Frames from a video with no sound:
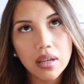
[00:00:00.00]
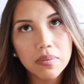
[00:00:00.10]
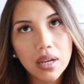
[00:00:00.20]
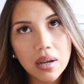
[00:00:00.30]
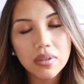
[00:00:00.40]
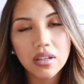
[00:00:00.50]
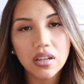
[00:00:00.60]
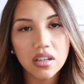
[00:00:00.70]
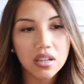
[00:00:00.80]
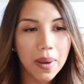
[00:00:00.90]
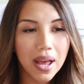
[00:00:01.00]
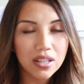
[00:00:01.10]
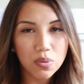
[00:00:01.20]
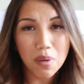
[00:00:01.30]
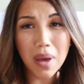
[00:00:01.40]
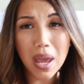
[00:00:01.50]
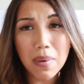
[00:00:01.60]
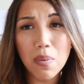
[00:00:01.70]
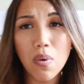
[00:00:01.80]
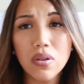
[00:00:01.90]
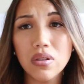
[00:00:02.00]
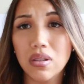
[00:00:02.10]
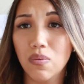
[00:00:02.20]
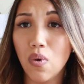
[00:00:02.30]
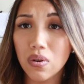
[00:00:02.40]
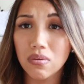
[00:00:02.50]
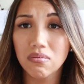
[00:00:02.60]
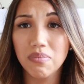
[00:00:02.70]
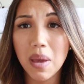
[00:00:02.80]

sometimes it depends what baby wants and what